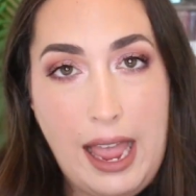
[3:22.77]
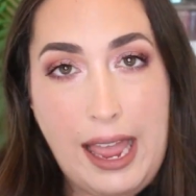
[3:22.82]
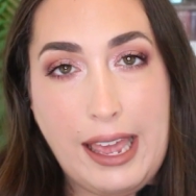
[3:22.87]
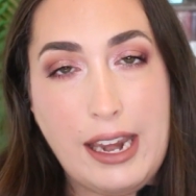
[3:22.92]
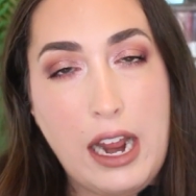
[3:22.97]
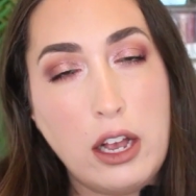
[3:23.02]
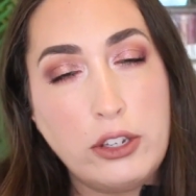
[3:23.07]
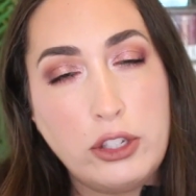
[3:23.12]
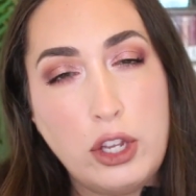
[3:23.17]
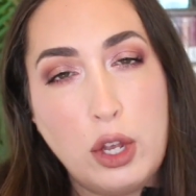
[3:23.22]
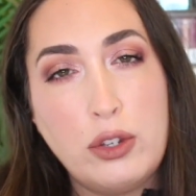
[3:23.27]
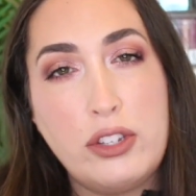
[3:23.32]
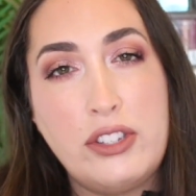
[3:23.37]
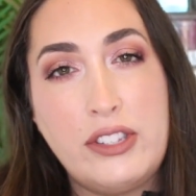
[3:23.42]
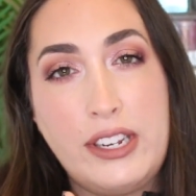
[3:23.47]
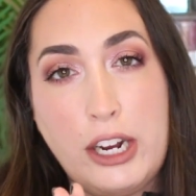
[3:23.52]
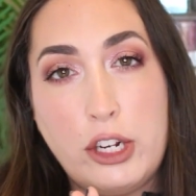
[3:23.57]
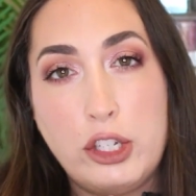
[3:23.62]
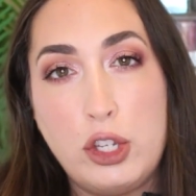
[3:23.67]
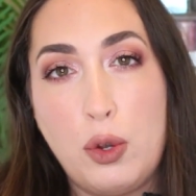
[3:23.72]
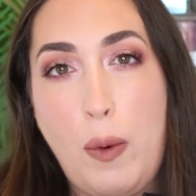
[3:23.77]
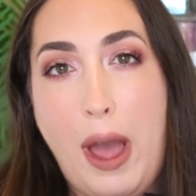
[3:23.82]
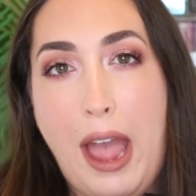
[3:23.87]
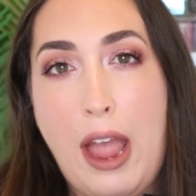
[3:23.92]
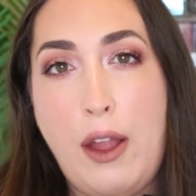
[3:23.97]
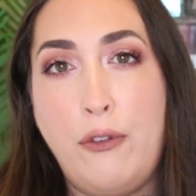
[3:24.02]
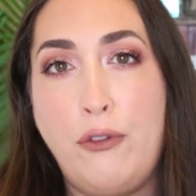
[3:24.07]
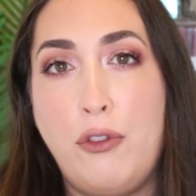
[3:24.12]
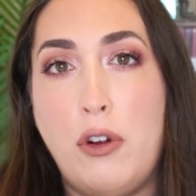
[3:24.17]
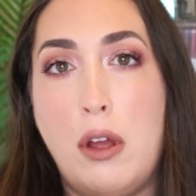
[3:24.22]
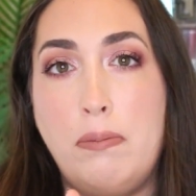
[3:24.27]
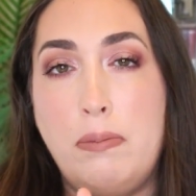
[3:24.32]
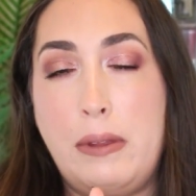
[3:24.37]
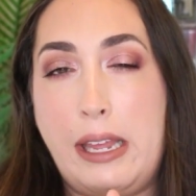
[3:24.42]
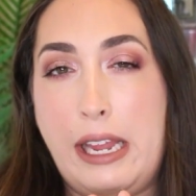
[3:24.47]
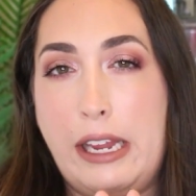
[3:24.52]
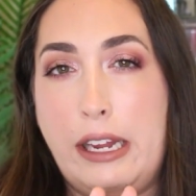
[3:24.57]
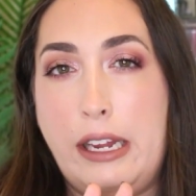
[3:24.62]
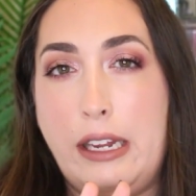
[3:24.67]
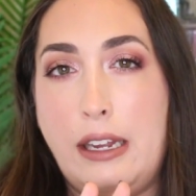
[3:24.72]
It also steers away from
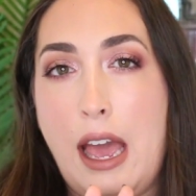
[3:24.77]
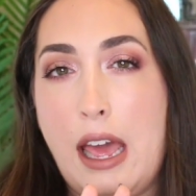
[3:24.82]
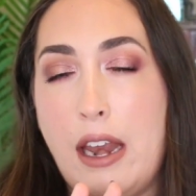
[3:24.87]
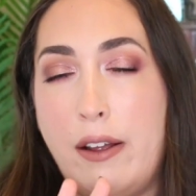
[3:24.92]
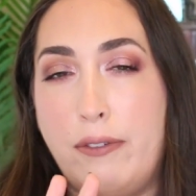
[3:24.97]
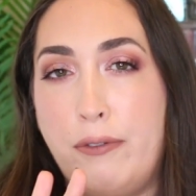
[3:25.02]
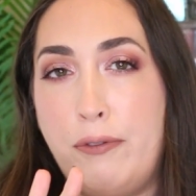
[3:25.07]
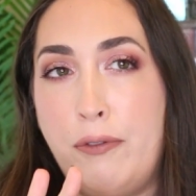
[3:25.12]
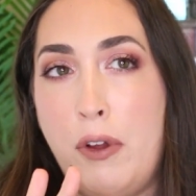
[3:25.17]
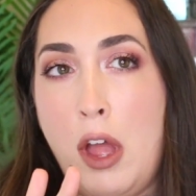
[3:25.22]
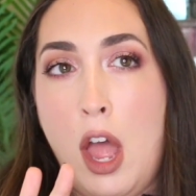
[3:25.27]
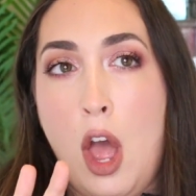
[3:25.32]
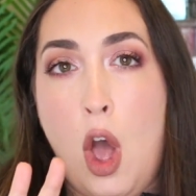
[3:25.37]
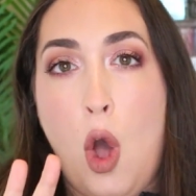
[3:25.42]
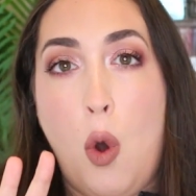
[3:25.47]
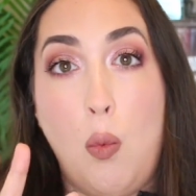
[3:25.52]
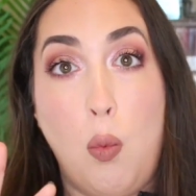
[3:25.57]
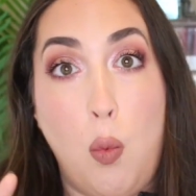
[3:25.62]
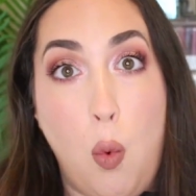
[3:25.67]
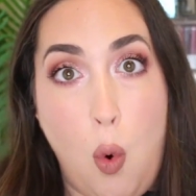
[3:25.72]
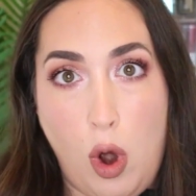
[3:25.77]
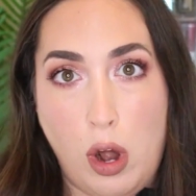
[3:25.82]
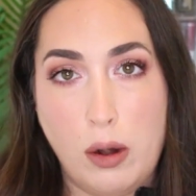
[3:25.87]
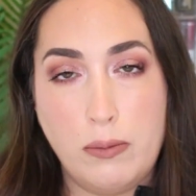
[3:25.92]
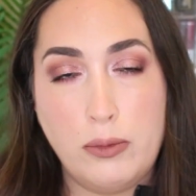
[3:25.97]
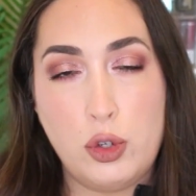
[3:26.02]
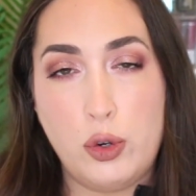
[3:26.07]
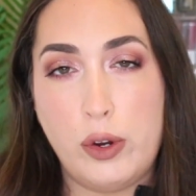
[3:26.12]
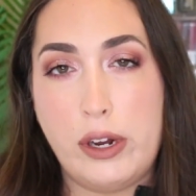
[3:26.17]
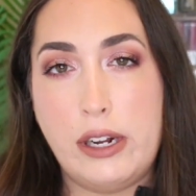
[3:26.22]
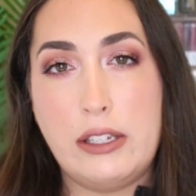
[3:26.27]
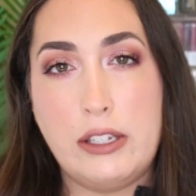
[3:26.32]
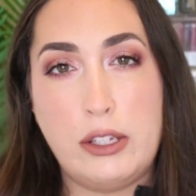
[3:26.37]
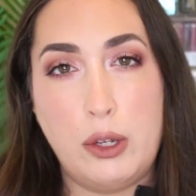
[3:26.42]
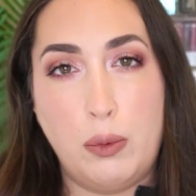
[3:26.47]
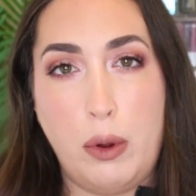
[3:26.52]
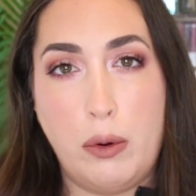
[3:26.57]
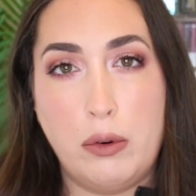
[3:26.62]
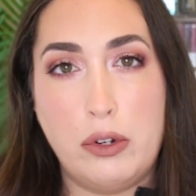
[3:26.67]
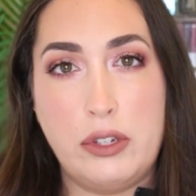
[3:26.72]
the kind of warm trends
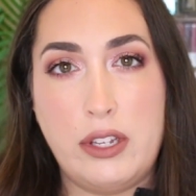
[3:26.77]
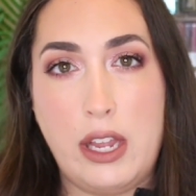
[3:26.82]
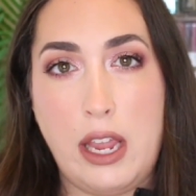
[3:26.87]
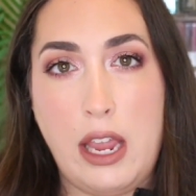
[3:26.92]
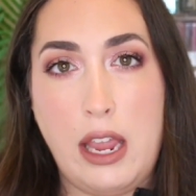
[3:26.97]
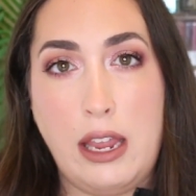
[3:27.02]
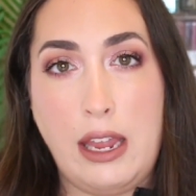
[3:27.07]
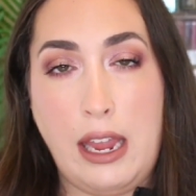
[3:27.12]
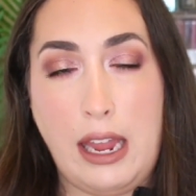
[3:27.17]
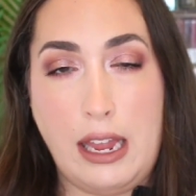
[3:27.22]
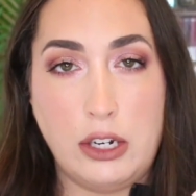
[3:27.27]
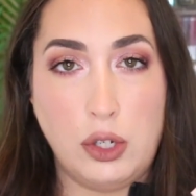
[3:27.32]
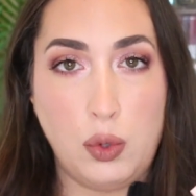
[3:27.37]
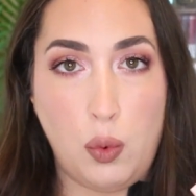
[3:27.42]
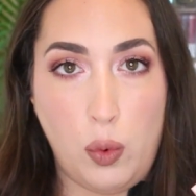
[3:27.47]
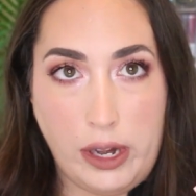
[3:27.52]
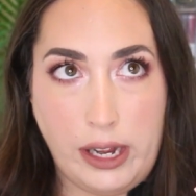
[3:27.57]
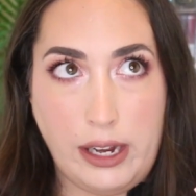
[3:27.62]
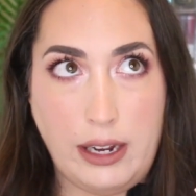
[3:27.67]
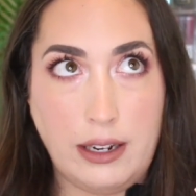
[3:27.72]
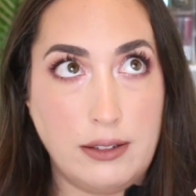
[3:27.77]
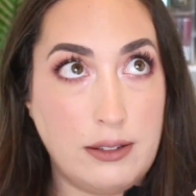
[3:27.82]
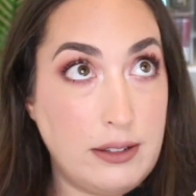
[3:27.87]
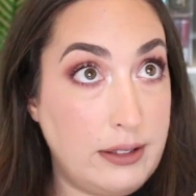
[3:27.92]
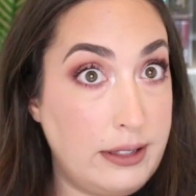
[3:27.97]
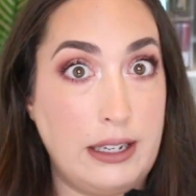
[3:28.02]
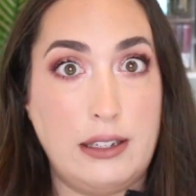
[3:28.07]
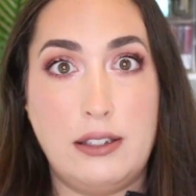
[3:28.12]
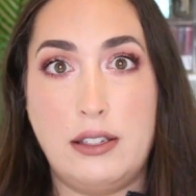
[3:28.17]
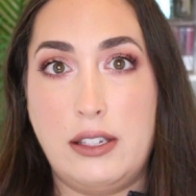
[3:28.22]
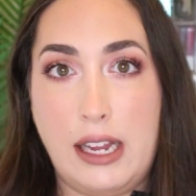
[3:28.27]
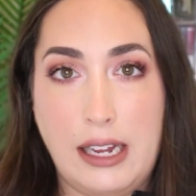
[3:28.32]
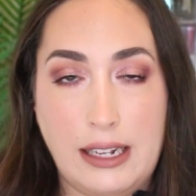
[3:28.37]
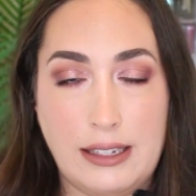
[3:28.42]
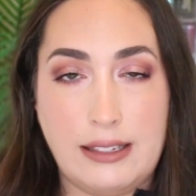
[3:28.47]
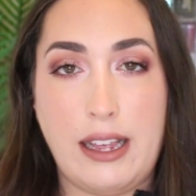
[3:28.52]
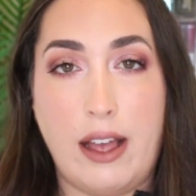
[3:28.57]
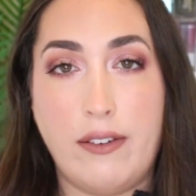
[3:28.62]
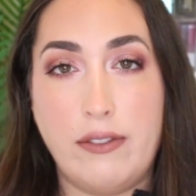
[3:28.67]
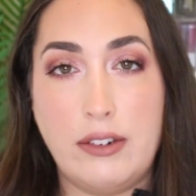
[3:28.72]
that we were seeing in
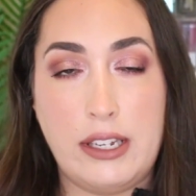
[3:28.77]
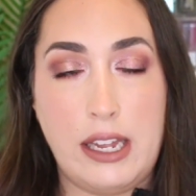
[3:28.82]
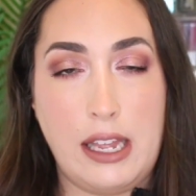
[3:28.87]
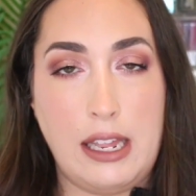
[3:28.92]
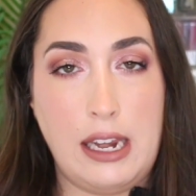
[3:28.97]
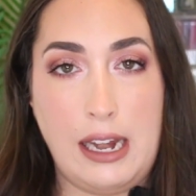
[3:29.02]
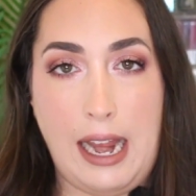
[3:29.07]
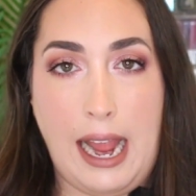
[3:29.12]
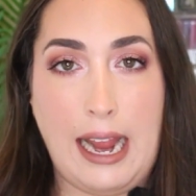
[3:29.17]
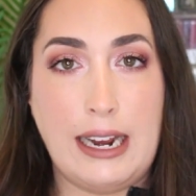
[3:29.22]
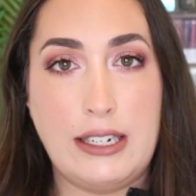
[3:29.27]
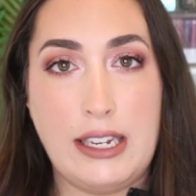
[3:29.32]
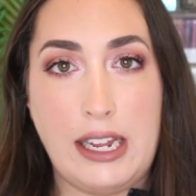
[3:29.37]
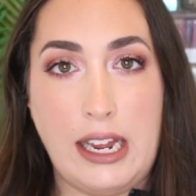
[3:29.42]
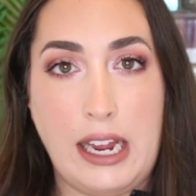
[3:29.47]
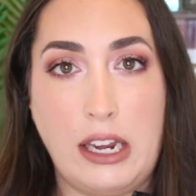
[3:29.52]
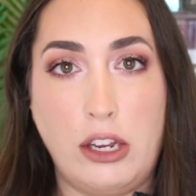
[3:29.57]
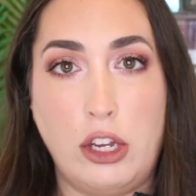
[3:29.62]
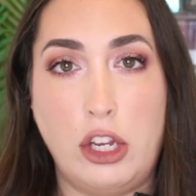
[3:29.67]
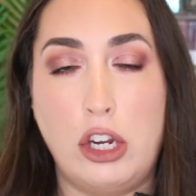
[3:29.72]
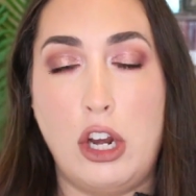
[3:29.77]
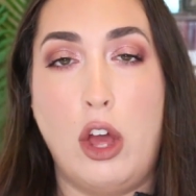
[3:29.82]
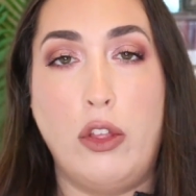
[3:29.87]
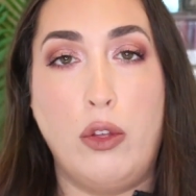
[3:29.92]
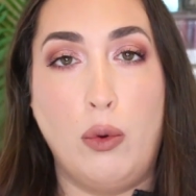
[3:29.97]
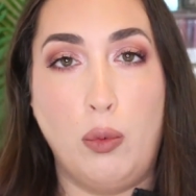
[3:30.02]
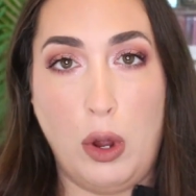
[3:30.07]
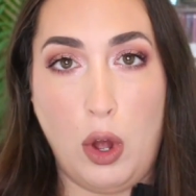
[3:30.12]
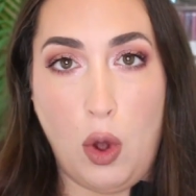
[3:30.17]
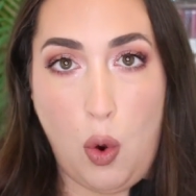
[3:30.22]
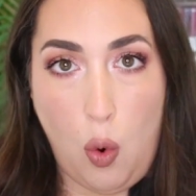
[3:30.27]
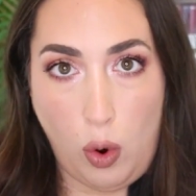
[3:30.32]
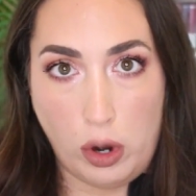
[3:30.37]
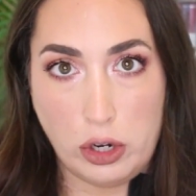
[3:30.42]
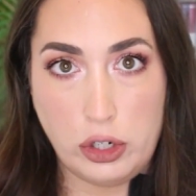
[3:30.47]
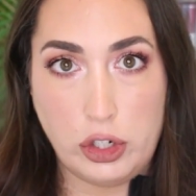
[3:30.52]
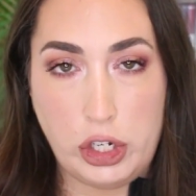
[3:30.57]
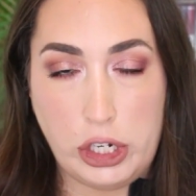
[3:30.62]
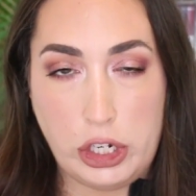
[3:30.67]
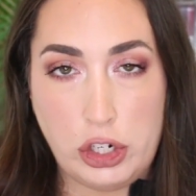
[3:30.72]
2016, 17, and 18, you know, the real
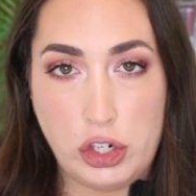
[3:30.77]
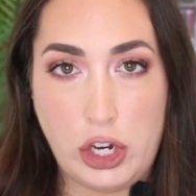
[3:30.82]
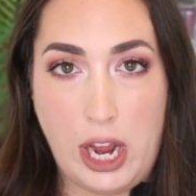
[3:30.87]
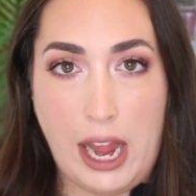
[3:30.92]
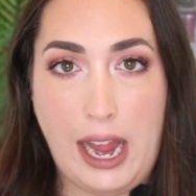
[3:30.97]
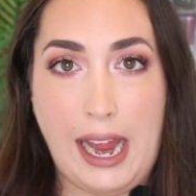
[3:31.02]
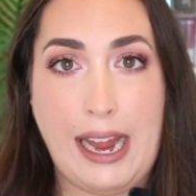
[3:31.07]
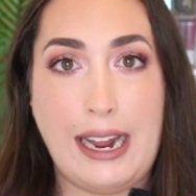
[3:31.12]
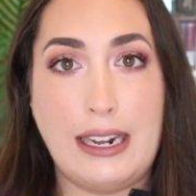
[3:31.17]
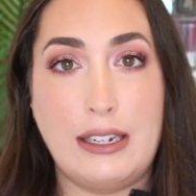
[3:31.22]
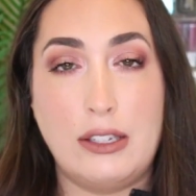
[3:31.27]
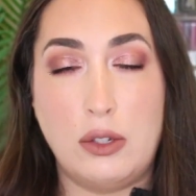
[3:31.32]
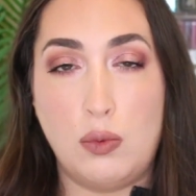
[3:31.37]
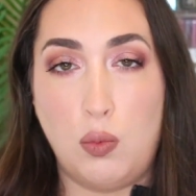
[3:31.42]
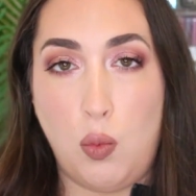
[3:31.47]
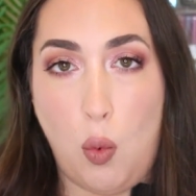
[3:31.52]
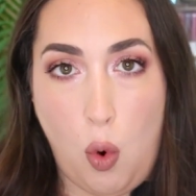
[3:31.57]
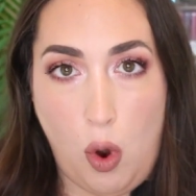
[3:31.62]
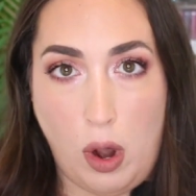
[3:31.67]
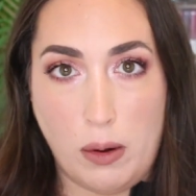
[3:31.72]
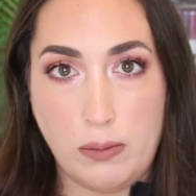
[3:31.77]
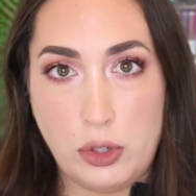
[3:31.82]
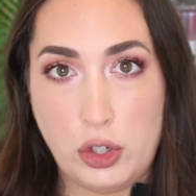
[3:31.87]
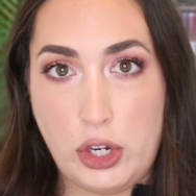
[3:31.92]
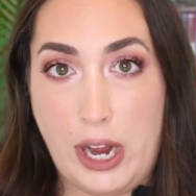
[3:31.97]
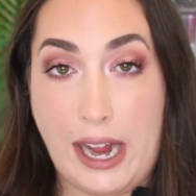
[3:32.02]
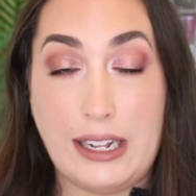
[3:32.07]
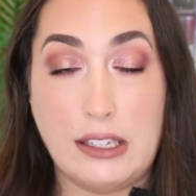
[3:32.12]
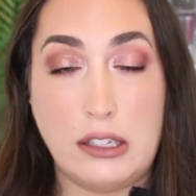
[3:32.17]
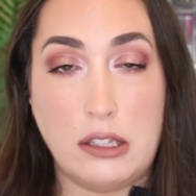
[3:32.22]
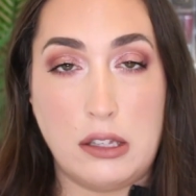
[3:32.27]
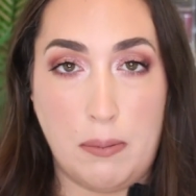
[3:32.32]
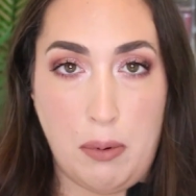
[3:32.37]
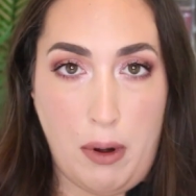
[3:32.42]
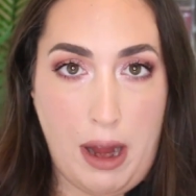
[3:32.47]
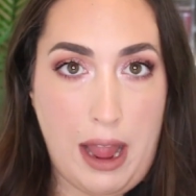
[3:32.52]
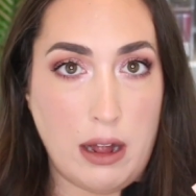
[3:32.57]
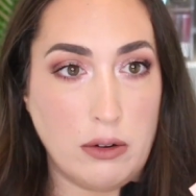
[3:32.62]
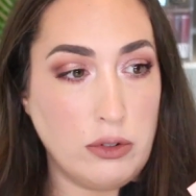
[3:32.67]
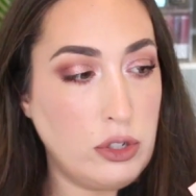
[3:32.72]
orangey shades, warm shades, the
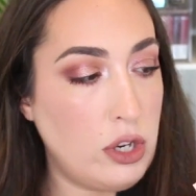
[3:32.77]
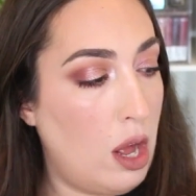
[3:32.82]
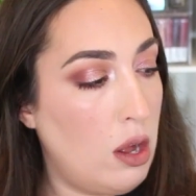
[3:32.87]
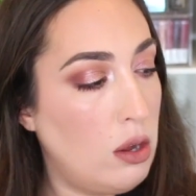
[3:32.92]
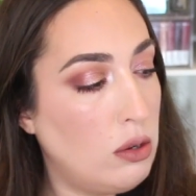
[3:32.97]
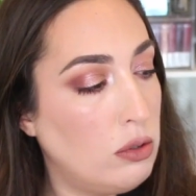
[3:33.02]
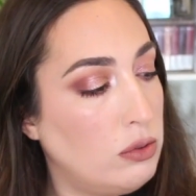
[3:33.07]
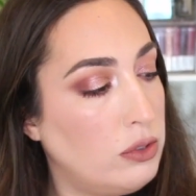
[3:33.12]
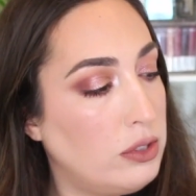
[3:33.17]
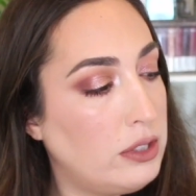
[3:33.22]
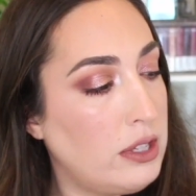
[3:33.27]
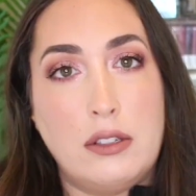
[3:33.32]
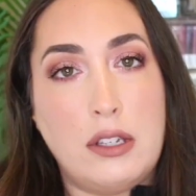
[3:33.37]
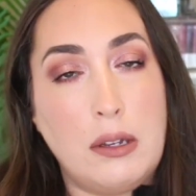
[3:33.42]
brown tones.